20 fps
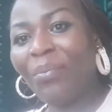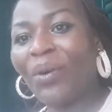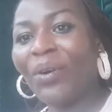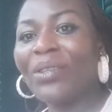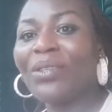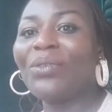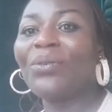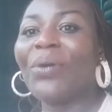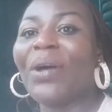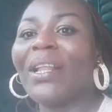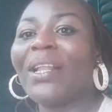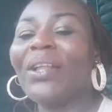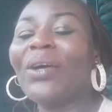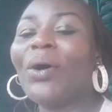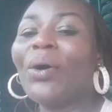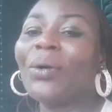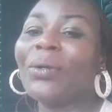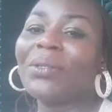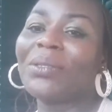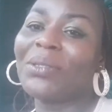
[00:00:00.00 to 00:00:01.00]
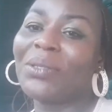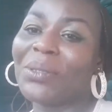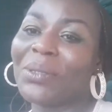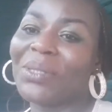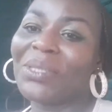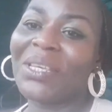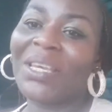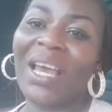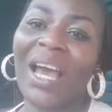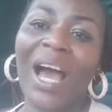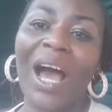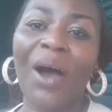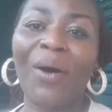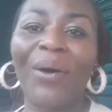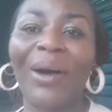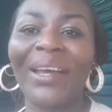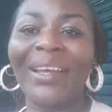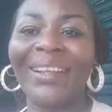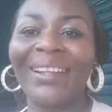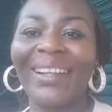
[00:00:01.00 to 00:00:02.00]
you along to see how I
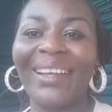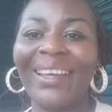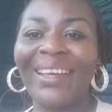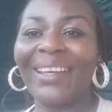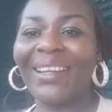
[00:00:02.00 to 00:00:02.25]
clean,